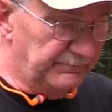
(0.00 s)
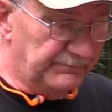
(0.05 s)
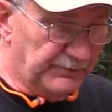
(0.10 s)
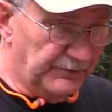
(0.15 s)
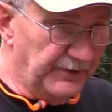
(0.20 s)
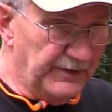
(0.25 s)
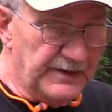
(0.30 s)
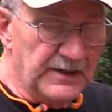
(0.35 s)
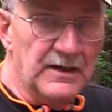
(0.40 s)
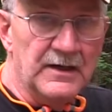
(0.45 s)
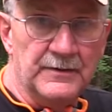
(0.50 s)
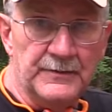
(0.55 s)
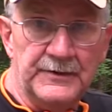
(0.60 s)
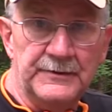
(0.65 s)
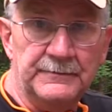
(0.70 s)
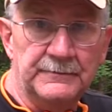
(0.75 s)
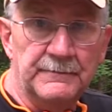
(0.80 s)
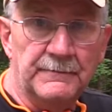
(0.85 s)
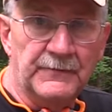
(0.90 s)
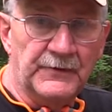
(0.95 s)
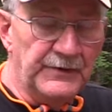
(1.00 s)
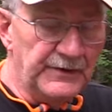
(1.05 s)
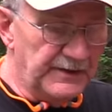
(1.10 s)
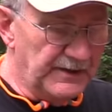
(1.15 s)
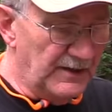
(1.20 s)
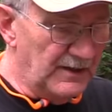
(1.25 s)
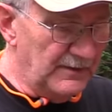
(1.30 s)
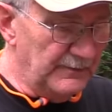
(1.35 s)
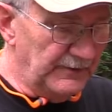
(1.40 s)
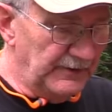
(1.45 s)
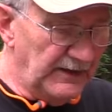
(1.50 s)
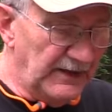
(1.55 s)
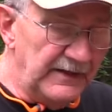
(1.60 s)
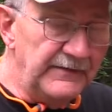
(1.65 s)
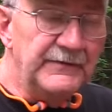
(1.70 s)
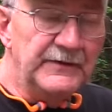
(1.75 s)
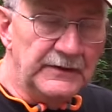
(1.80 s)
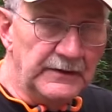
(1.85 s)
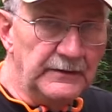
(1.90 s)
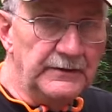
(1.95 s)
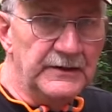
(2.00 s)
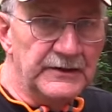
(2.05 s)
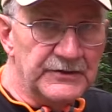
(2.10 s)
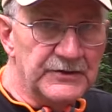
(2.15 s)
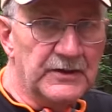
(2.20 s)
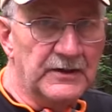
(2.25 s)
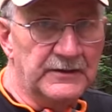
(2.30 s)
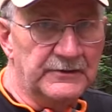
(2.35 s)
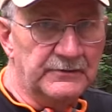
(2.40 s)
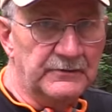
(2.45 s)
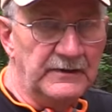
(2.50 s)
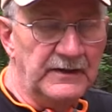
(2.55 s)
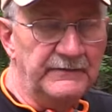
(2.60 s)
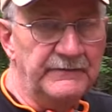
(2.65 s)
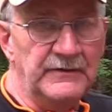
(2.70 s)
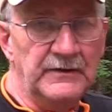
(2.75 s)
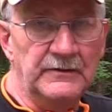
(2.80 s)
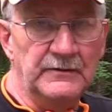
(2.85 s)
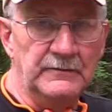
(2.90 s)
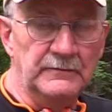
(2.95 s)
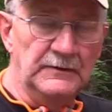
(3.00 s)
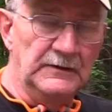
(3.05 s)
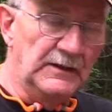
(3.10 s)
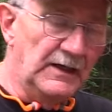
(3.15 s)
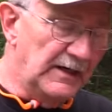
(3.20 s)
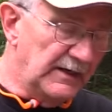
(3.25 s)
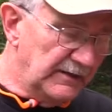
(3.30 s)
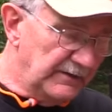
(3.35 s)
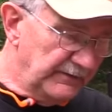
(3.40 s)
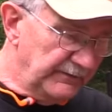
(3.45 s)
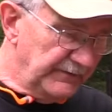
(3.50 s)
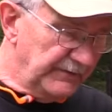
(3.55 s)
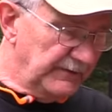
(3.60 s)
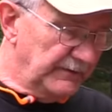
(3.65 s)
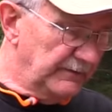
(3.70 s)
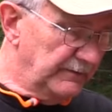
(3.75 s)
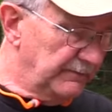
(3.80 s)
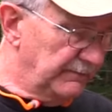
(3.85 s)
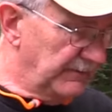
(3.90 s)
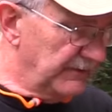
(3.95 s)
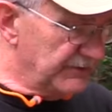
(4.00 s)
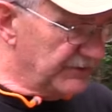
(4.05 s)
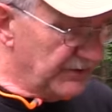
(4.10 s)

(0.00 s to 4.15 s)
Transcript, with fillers: pretty common, pretty common, even in this country. Even though a lot of the, the